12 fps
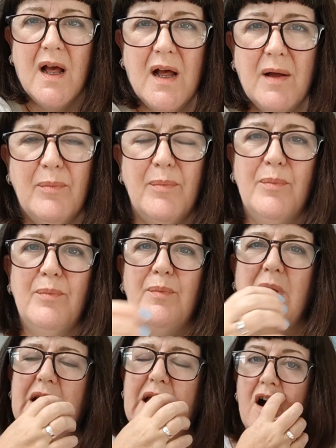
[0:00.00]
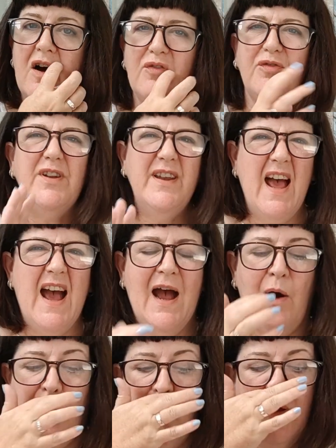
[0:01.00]
yarn for
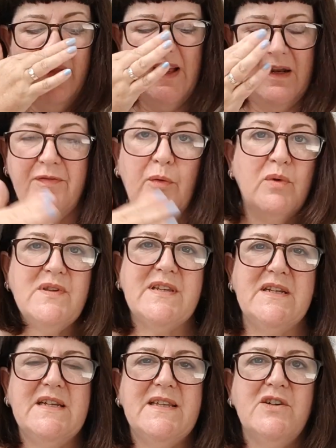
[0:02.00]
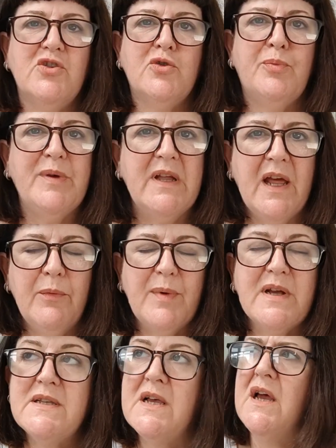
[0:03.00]
now, and then if I want to knit it up, you know,
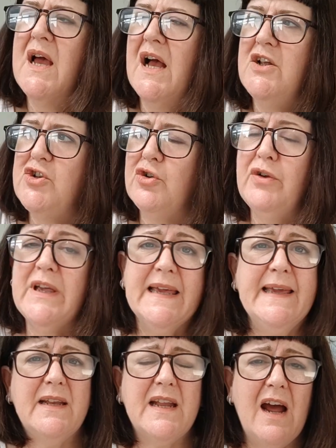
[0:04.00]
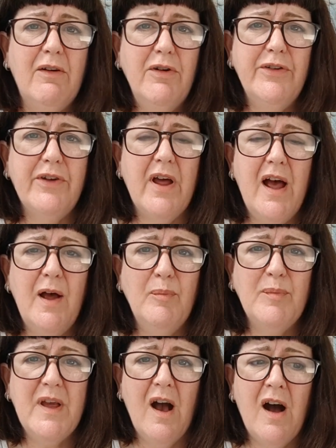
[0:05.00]
because chunky and Aran
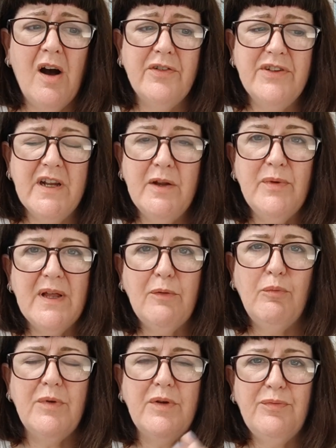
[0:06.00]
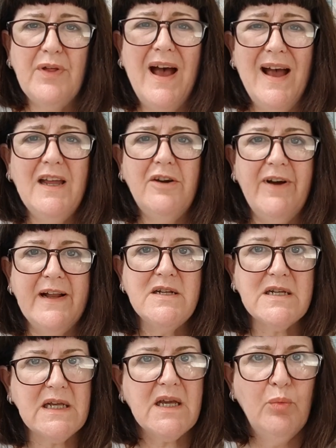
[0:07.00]
yarn, you know, the higher
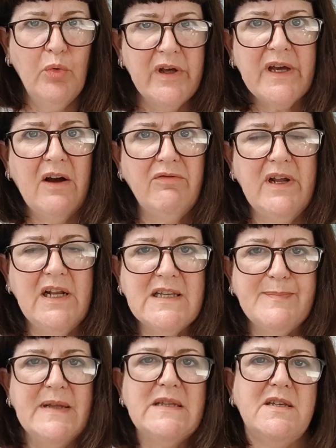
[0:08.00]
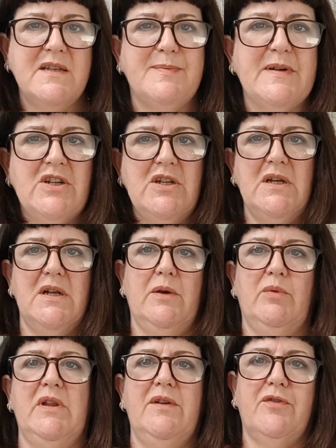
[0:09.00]
end, it can work out really expensive, especially, you know,
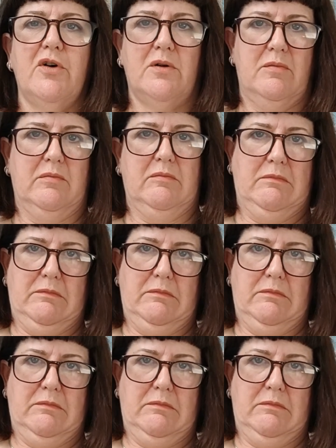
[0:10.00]
when you've got